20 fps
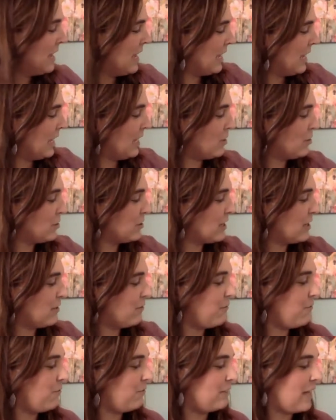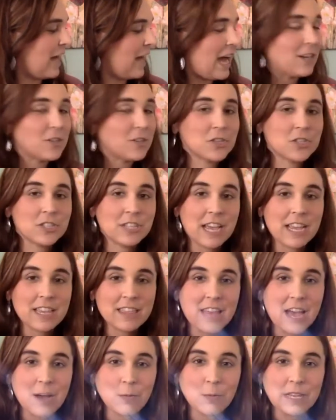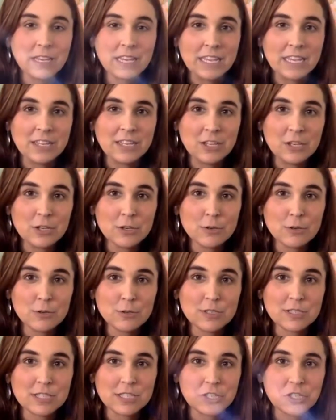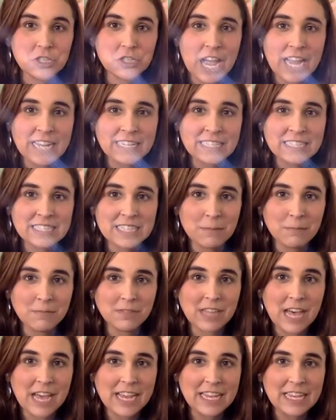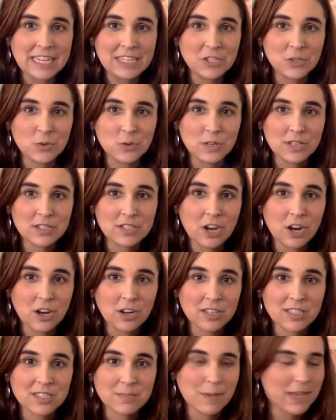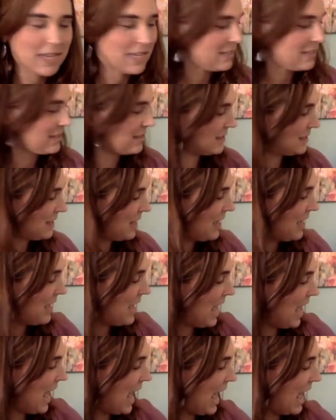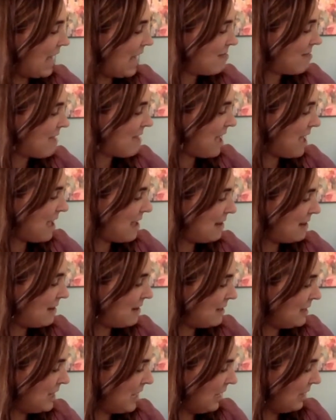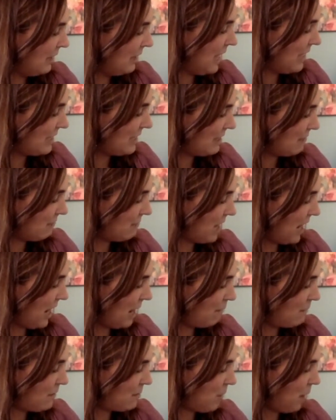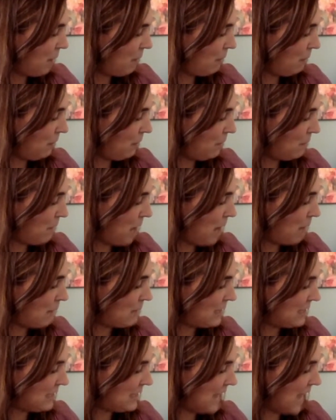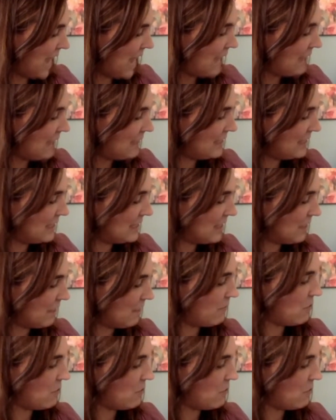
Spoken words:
Here's a flashlight that we can use to shine some light into a dark space. And then lots of times, probably moms and dads, and some of